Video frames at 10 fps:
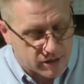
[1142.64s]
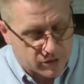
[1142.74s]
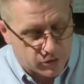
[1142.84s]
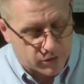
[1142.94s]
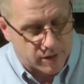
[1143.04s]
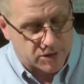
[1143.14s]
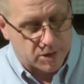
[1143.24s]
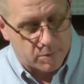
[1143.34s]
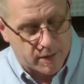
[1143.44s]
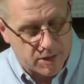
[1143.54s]
endurance
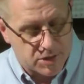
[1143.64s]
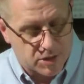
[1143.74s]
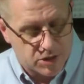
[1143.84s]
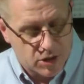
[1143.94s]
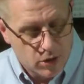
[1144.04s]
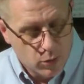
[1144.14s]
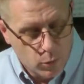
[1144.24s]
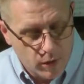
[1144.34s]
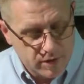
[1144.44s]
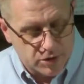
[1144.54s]
and patience
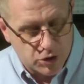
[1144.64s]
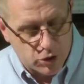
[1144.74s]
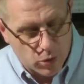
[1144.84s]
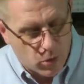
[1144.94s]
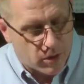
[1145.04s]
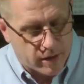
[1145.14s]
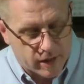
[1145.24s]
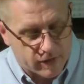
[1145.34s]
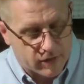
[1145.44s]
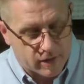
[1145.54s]
with joy
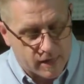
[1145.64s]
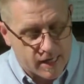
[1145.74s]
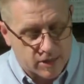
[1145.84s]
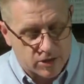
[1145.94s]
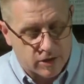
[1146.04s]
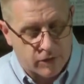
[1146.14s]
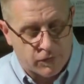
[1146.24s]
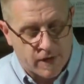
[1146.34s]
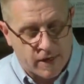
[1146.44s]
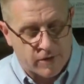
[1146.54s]
giving thanks to the
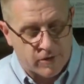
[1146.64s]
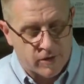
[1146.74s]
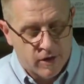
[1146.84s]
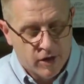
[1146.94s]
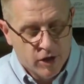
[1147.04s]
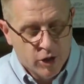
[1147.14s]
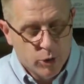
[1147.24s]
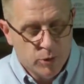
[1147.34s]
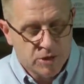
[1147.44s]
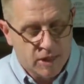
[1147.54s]
Father
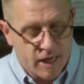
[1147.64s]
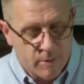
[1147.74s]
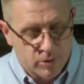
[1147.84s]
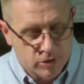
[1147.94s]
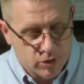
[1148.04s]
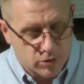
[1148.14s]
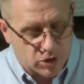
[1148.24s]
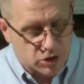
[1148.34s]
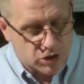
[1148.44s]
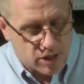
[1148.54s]
who has enabled you
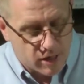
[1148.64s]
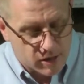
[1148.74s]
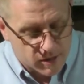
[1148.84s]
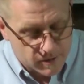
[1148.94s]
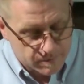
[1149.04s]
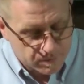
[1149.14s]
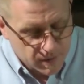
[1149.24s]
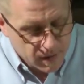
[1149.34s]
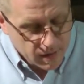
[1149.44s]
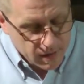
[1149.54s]
to share
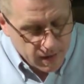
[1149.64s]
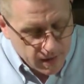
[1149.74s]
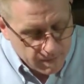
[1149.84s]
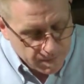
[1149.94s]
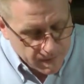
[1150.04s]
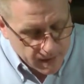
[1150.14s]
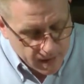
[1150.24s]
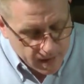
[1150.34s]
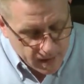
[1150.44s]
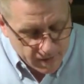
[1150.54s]

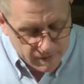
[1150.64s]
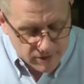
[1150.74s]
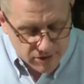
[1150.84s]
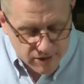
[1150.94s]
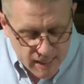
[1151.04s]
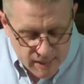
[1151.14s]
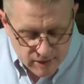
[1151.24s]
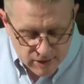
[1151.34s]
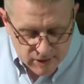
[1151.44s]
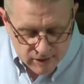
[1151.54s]
in the
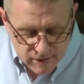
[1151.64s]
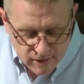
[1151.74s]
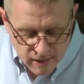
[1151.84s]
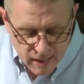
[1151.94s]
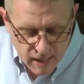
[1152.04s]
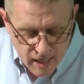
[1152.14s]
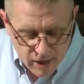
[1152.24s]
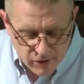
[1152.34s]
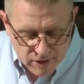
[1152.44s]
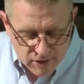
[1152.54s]
saints'
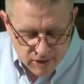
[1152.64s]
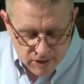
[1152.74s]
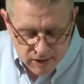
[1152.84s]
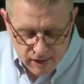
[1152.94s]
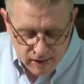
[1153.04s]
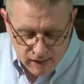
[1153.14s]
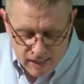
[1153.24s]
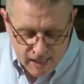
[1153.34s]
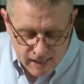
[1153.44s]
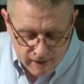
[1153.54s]
inheritance in the
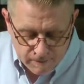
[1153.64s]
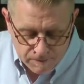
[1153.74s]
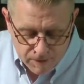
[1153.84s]
light.